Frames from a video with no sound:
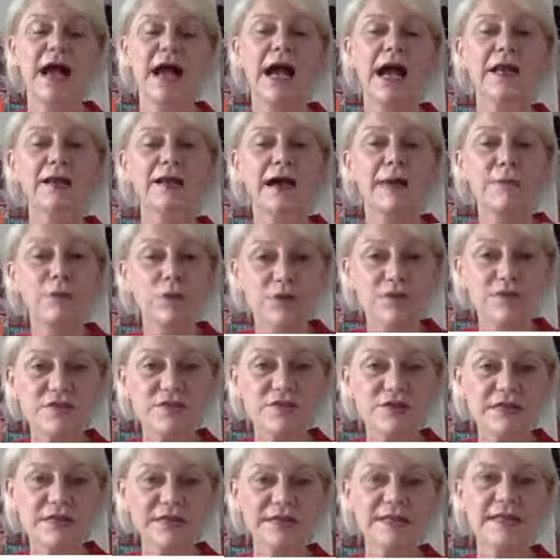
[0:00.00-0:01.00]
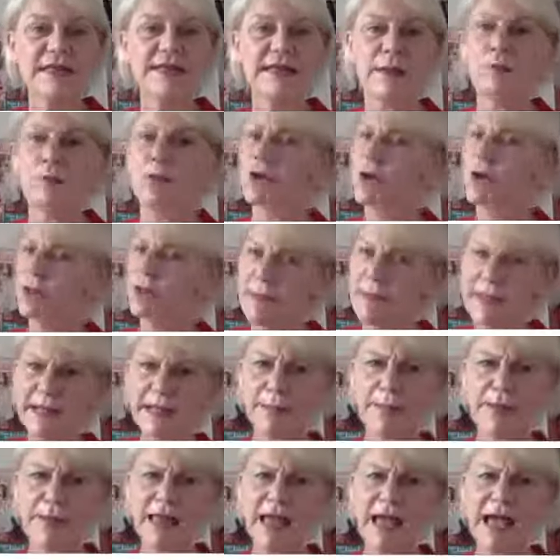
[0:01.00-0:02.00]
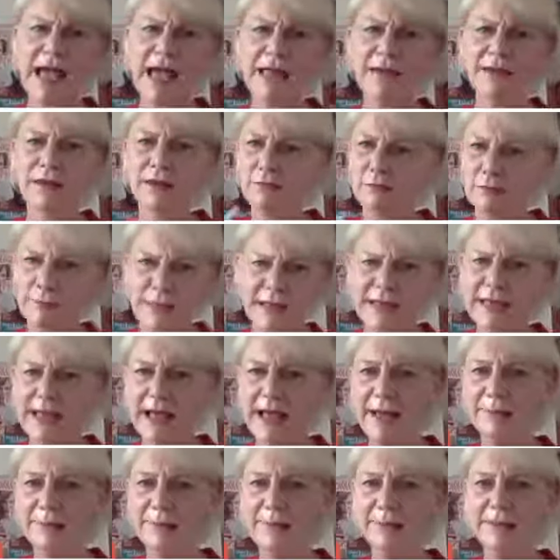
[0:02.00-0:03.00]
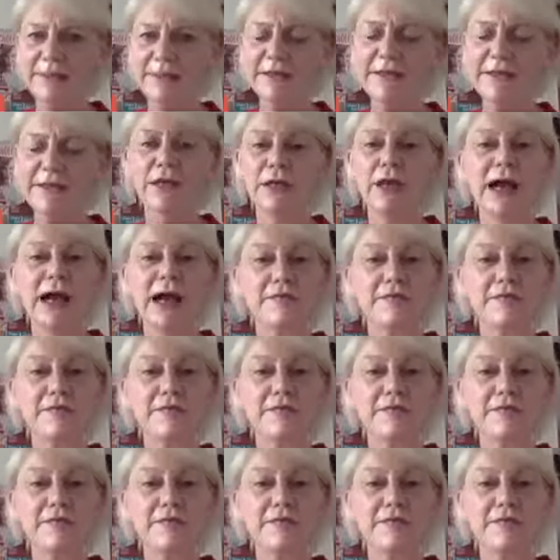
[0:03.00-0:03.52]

And I'm not suggesting then we're going to make a plan and make it happen.